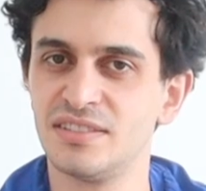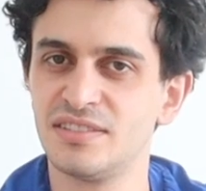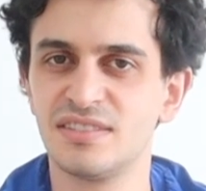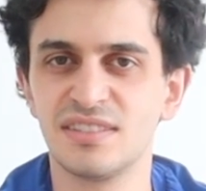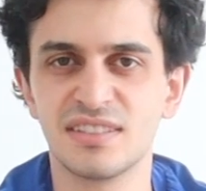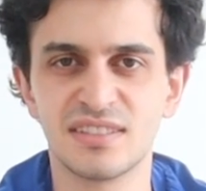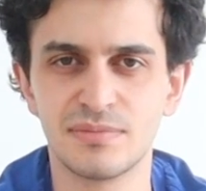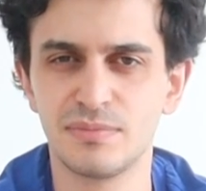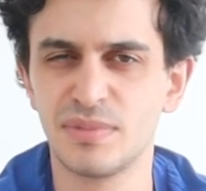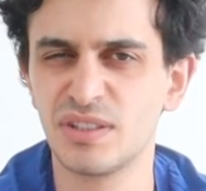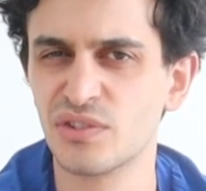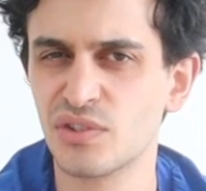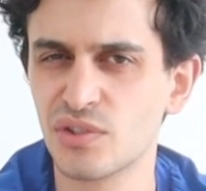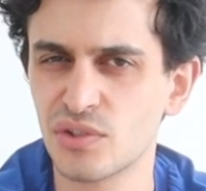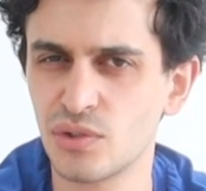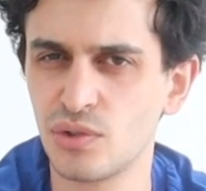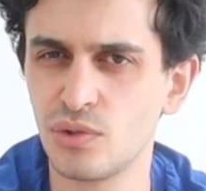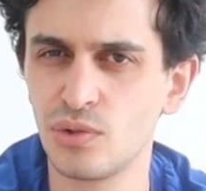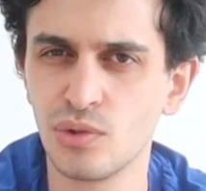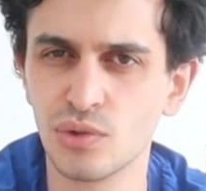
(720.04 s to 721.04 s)
6
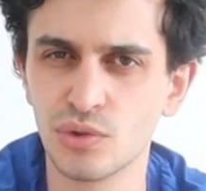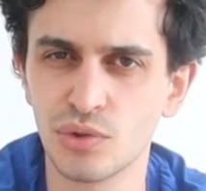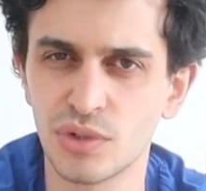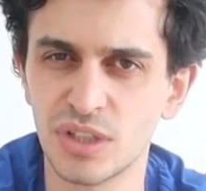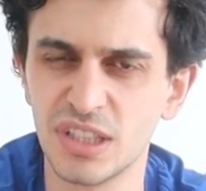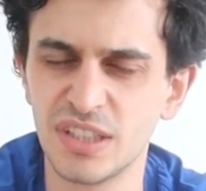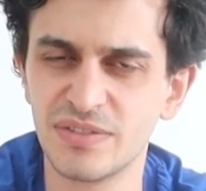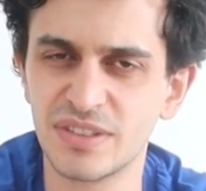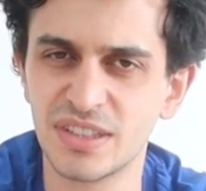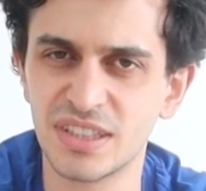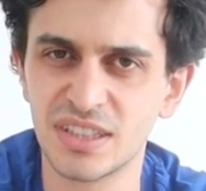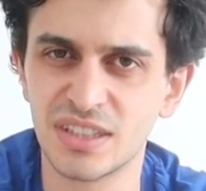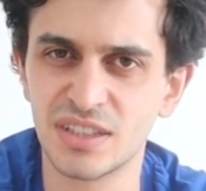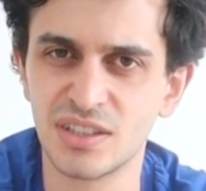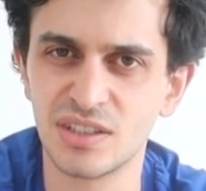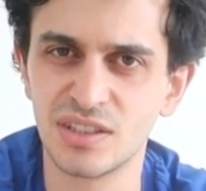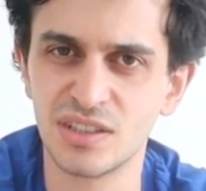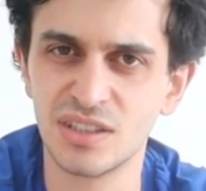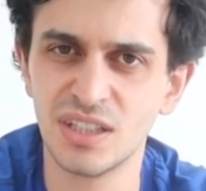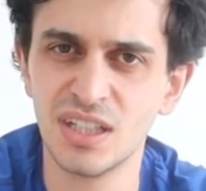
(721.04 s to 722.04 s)
months old or
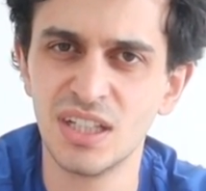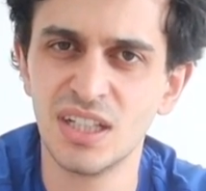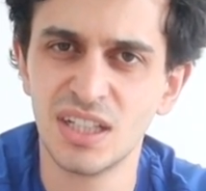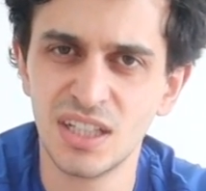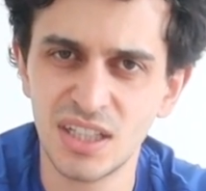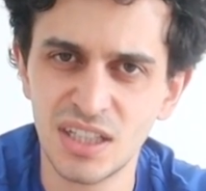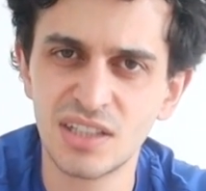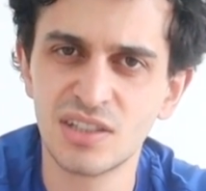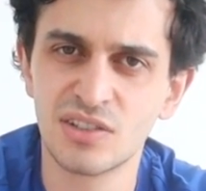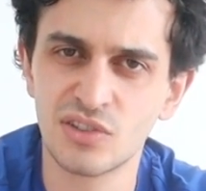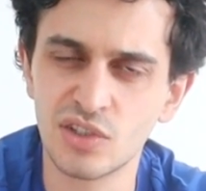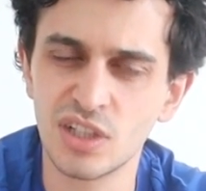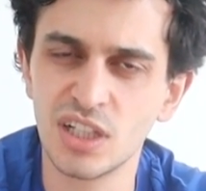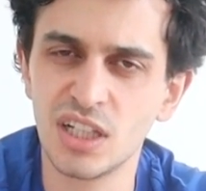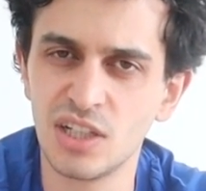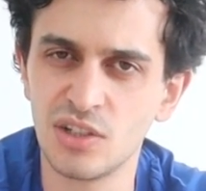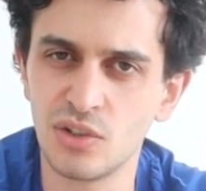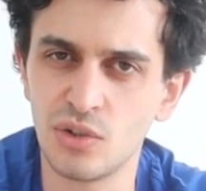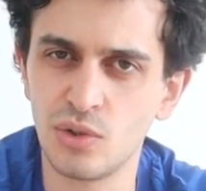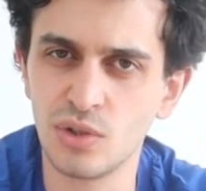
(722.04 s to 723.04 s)
even
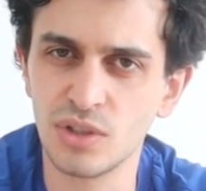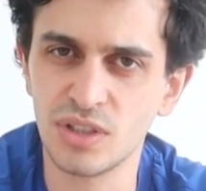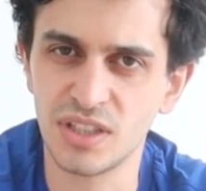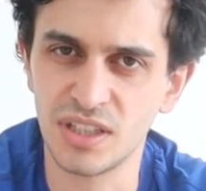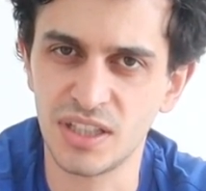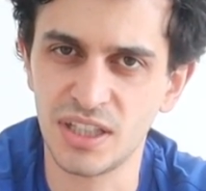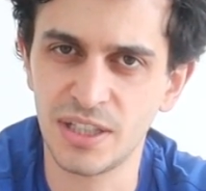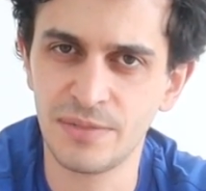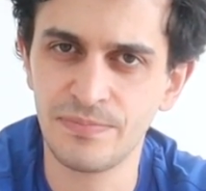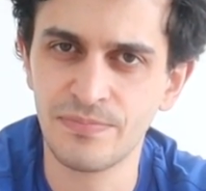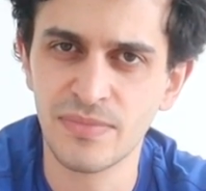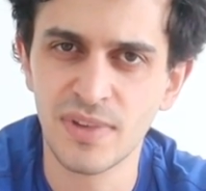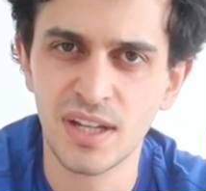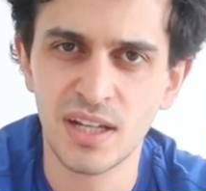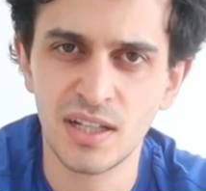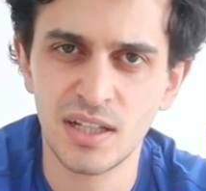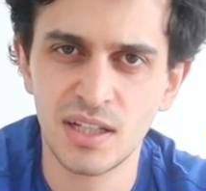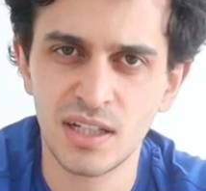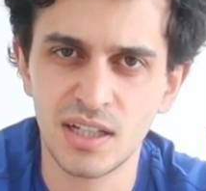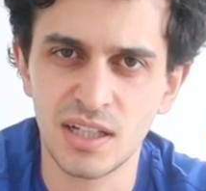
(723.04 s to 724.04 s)
really older, yeah?
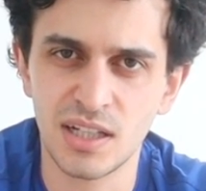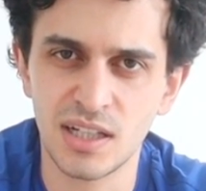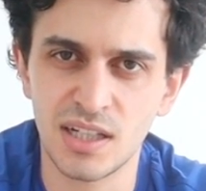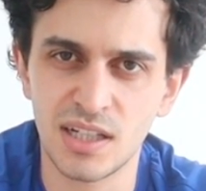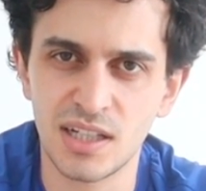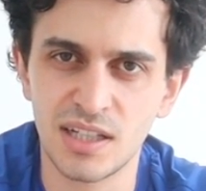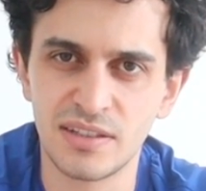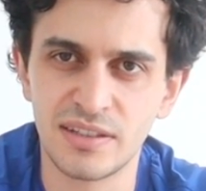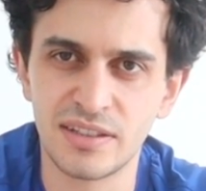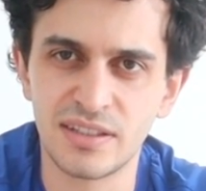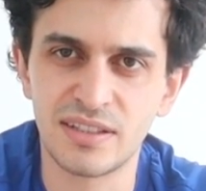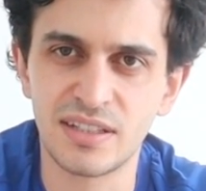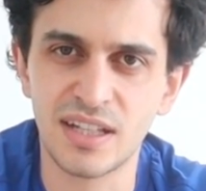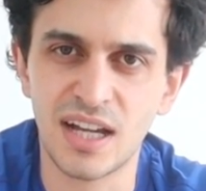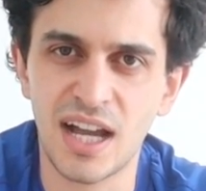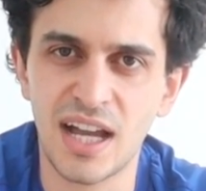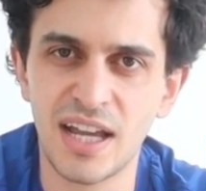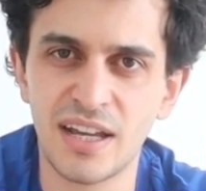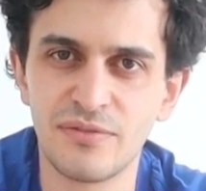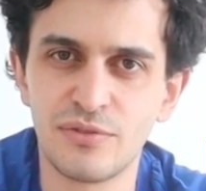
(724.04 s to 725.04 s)
And
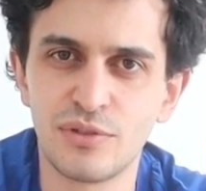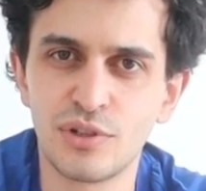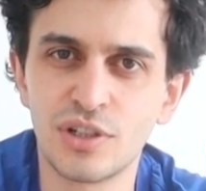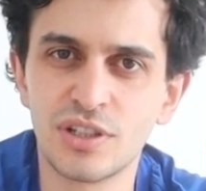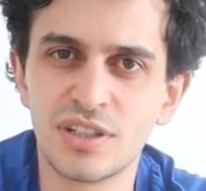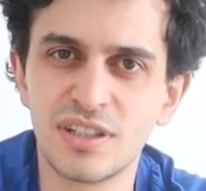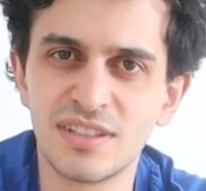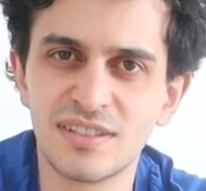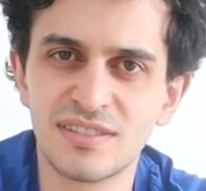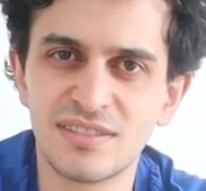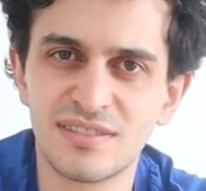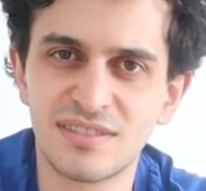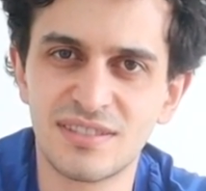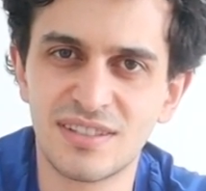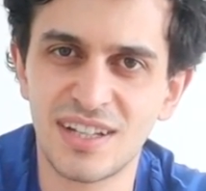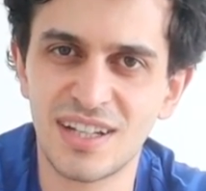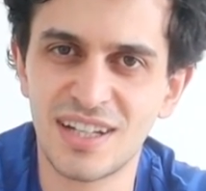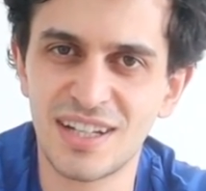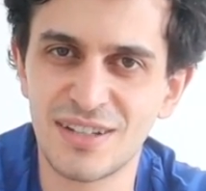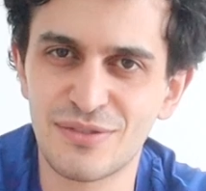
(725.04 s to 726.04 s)
I've heard this
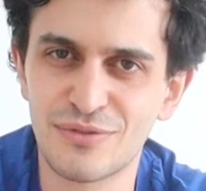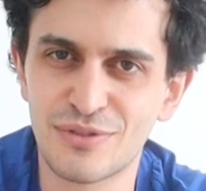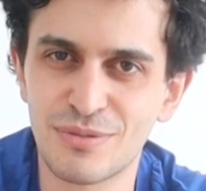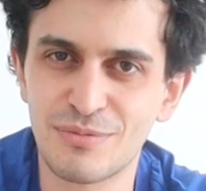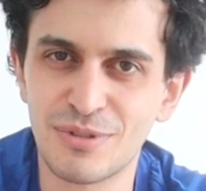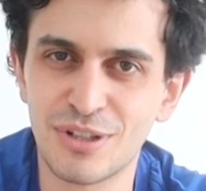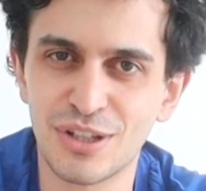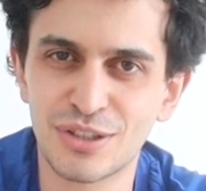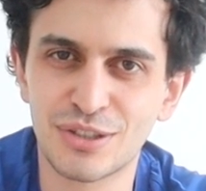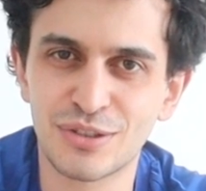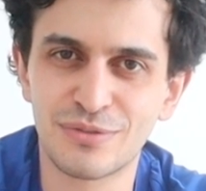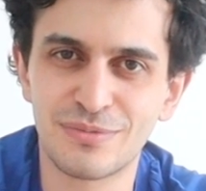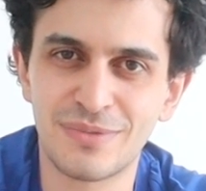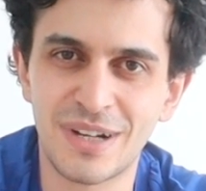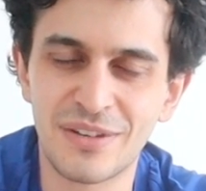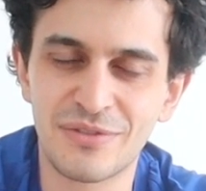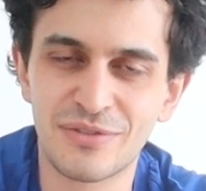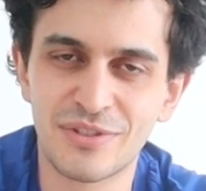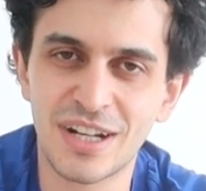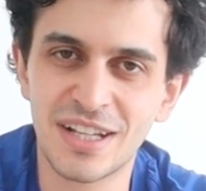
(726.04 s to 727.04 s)
from a lot of
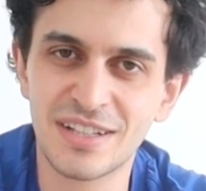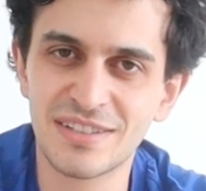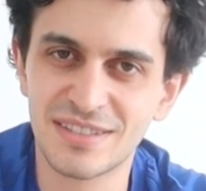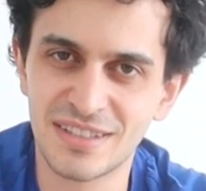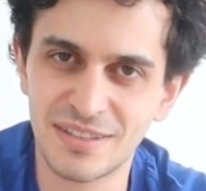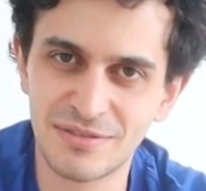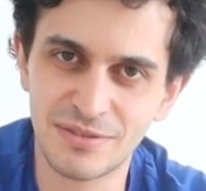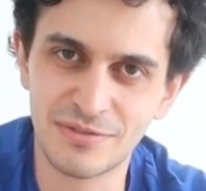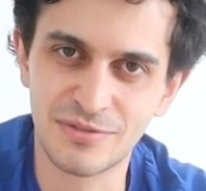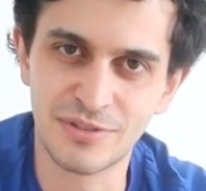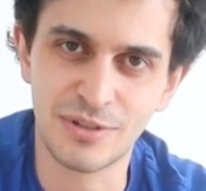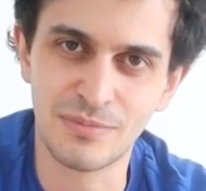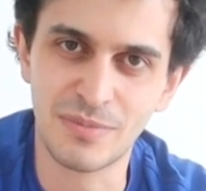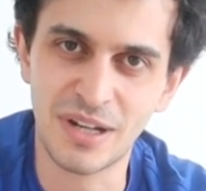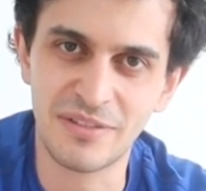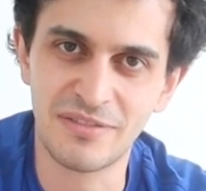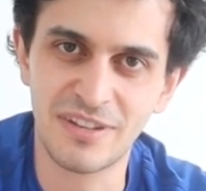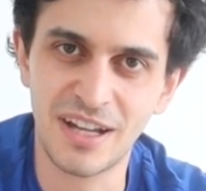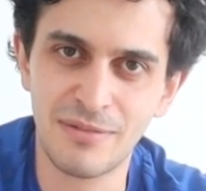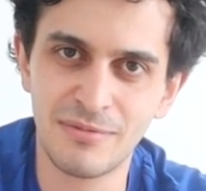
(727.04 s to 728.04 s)
my friends, even from
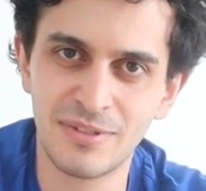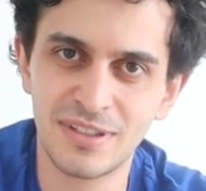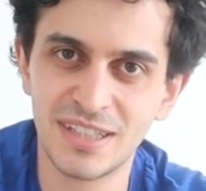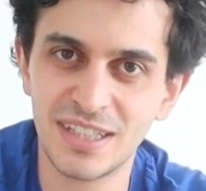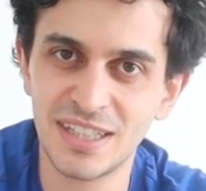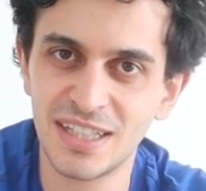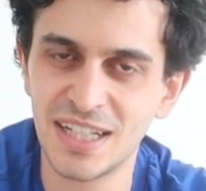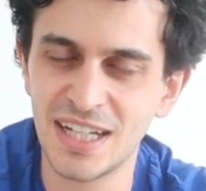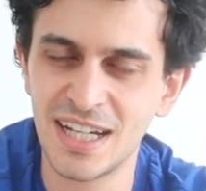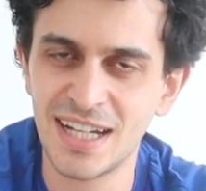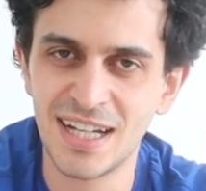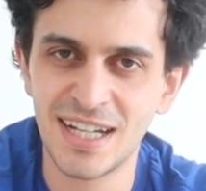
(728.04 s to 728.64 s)
my family.